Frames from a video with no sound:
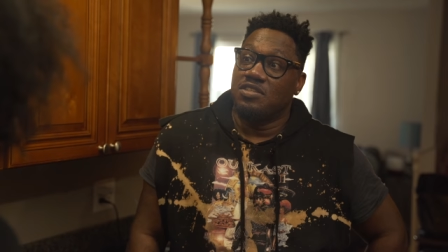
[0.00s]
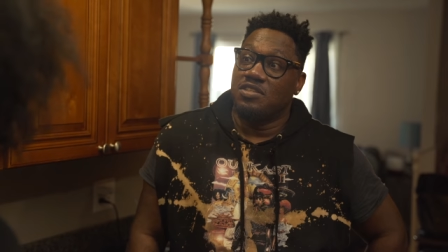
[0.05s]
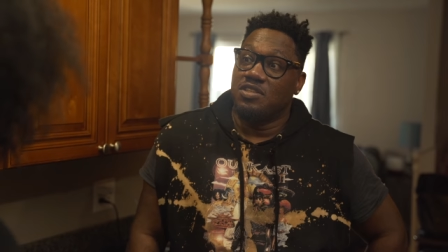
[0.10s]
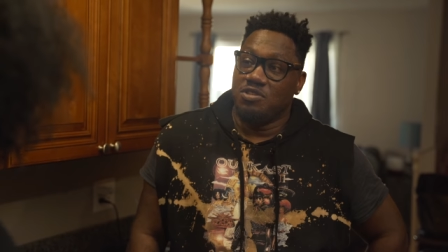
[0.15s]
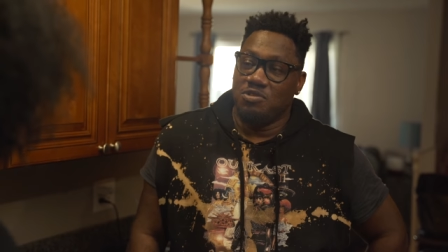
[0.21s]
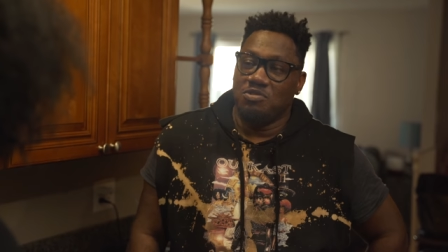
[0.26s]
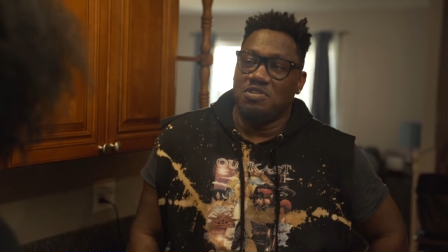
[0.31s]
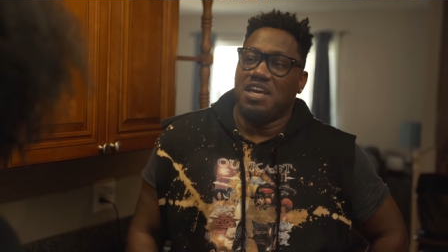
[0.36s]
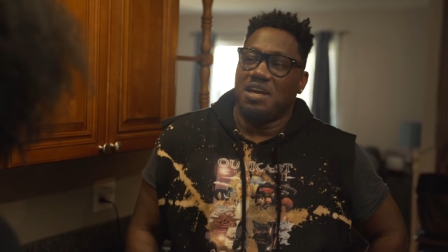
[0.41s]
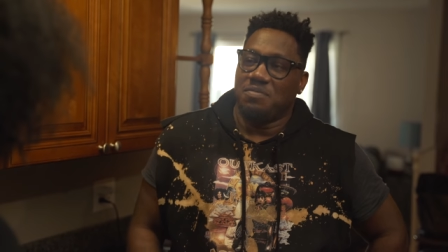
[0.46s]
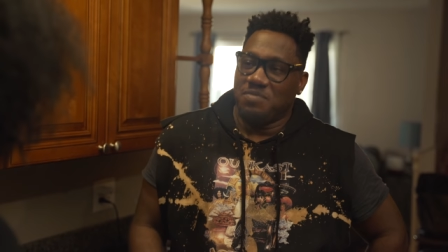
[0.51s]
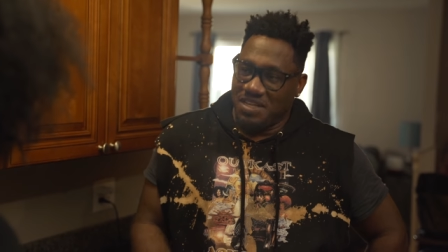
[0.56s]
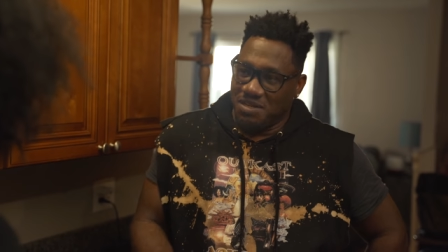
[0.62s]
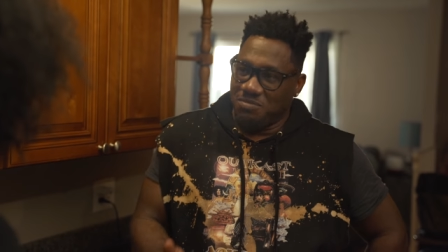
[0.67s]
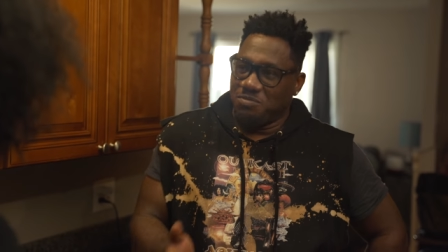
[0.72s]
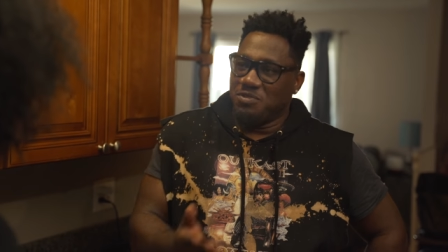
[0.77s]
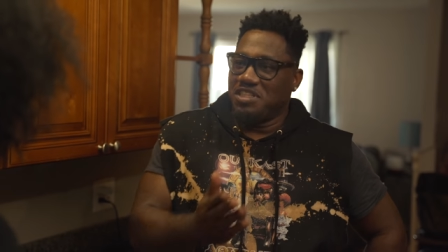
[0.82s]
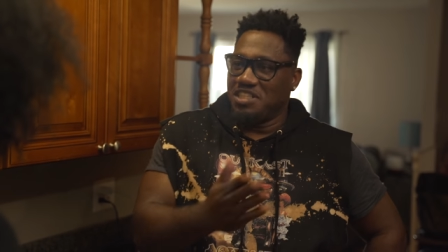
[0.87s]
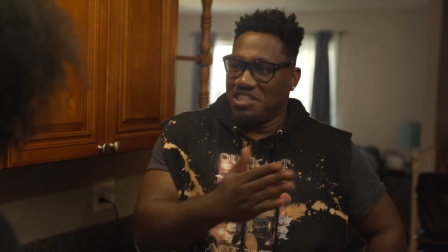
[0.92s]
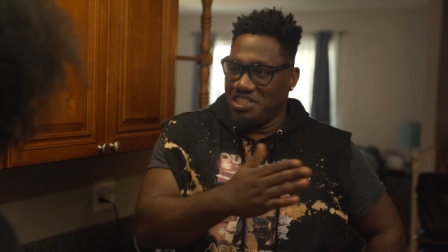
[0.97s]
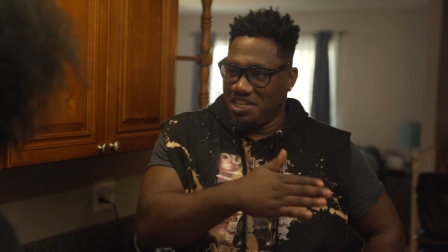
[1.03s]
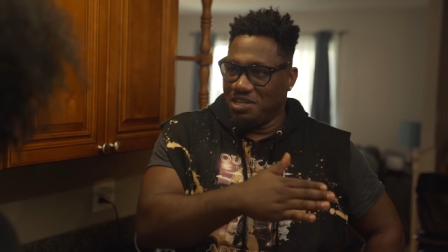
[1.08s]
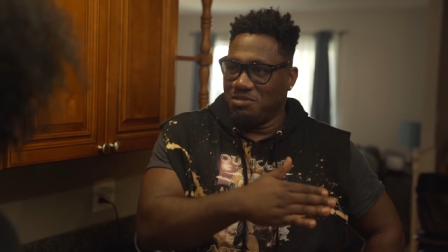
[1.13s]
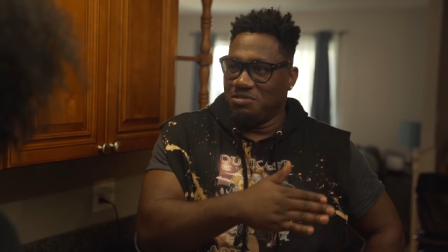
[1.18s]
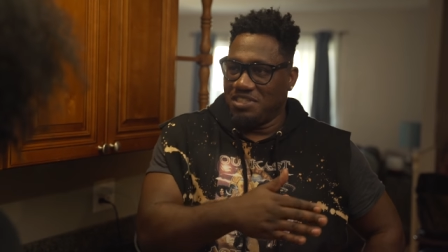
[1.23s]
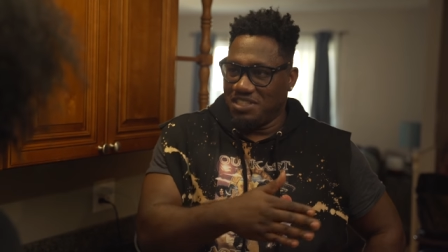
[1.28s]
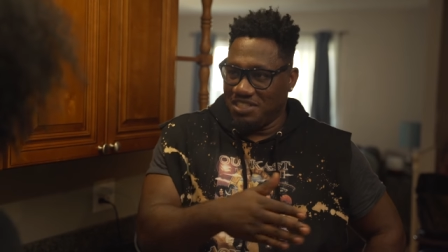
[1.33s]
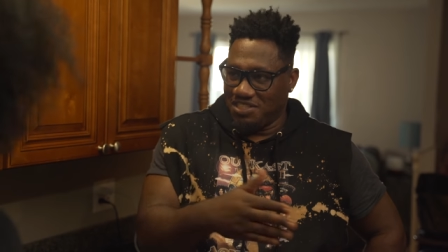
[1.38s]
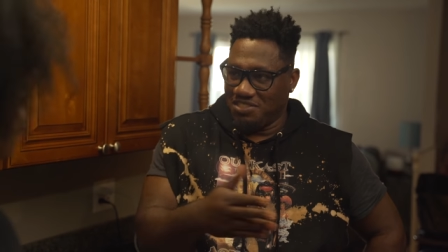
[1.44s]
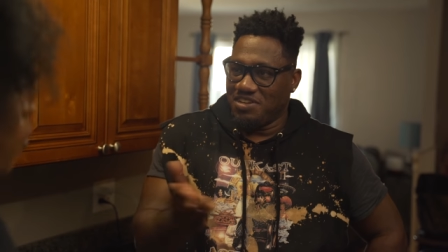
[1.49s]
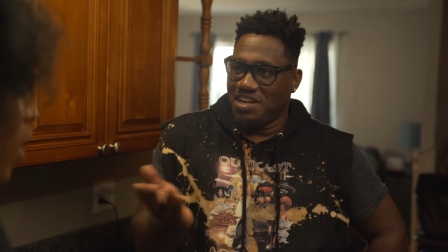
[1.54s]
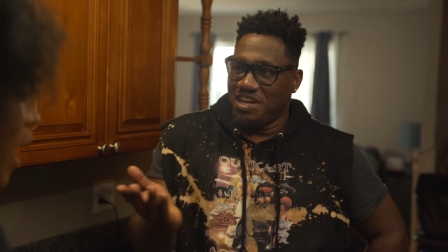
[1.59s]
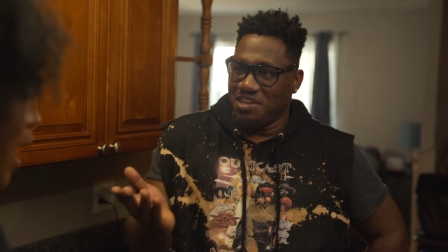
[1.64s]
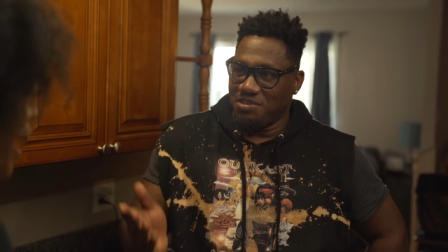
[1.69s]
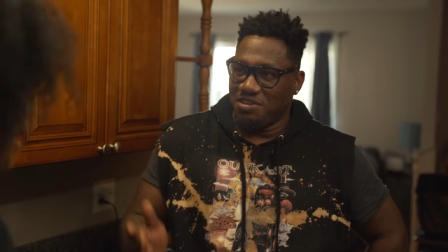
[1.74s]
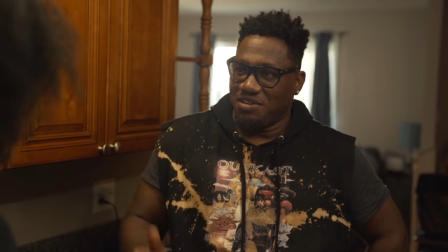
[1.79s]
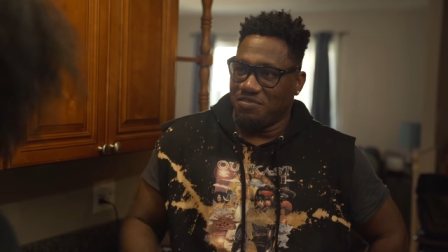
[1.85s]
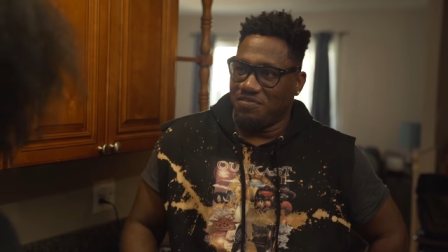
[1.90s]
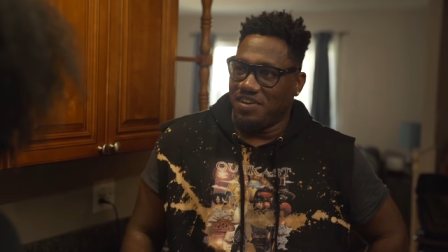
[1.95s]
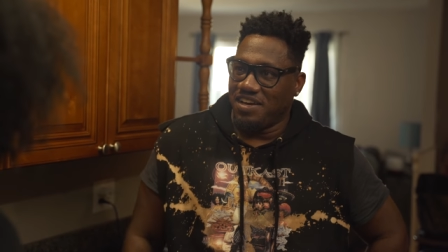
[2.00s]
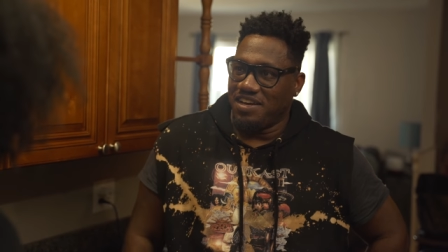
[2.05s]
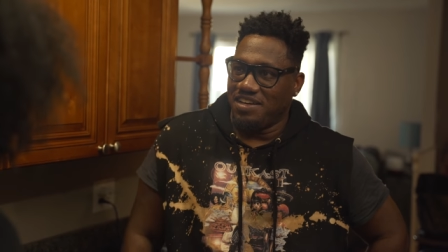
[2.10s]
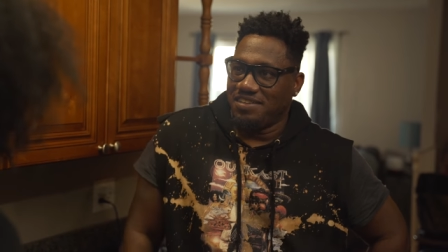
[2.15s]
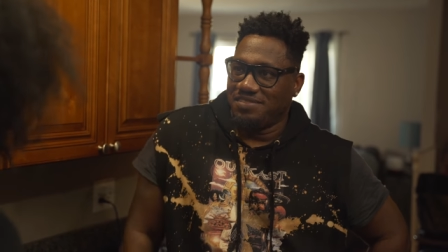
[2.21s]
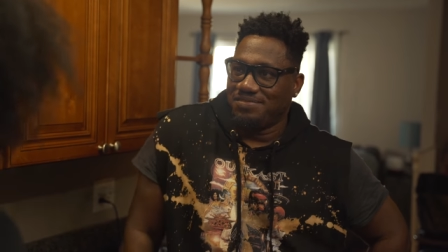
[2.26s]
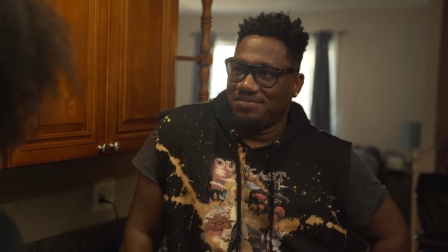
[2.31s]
So you kept up with the Joneses, so right. now you can fight.